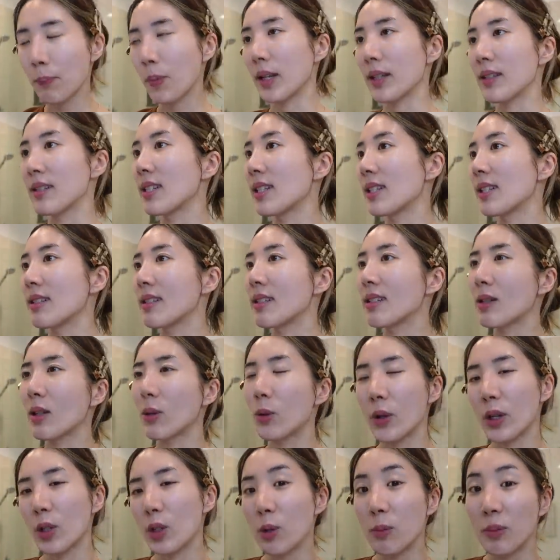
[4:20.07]
but since it's
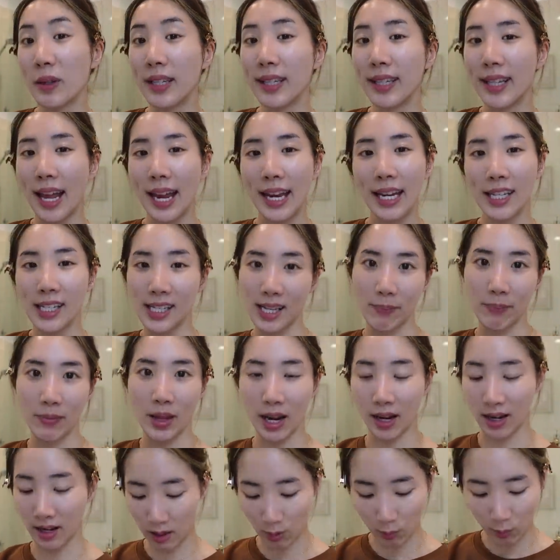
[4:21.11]
going to be night, I'm
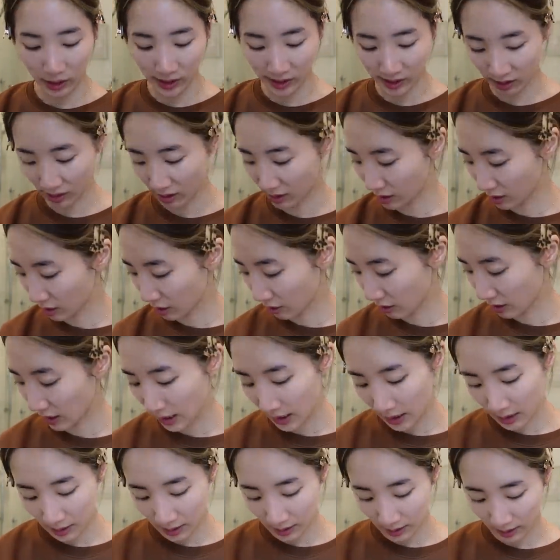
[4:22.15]
not gonna wear
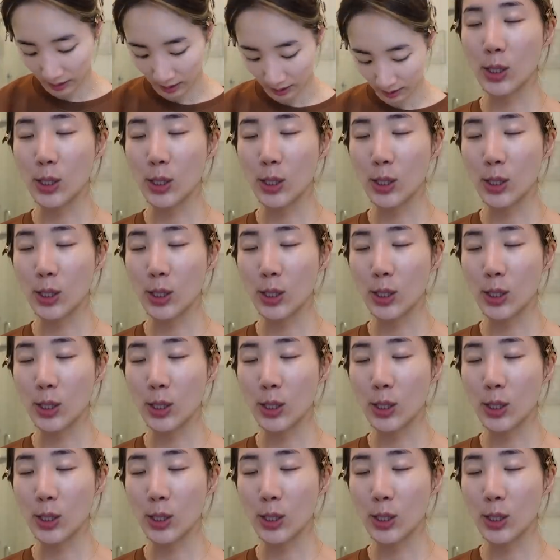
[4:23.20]
sunscreen.